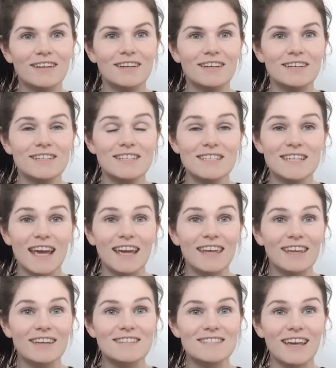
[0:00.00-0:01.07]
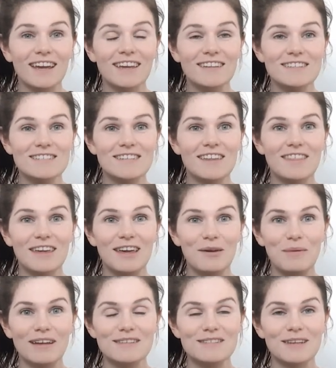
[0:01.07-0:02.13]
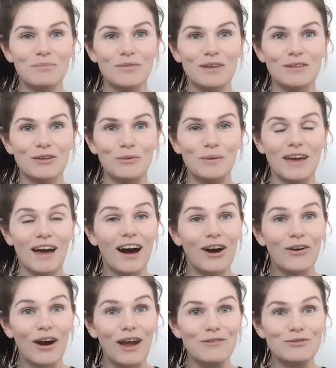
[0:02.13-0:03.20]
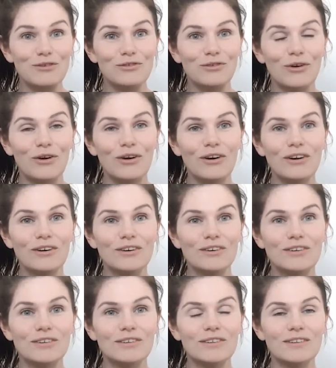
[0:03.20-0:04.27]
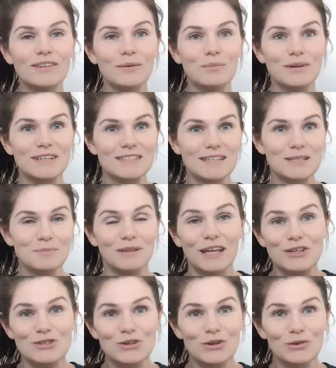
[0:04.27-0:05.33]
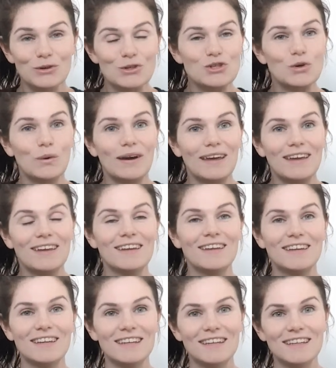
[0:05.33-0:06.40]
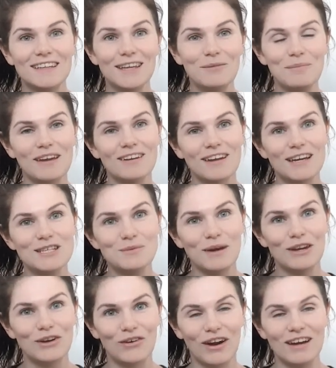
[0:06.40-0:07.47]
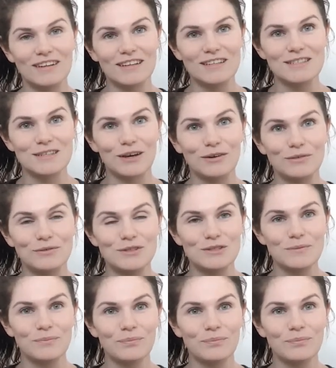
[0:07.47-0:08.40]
just taking a second to think about something that we are grateful for, that brings us pleasure or joy, can be a nice way to ground ourselves.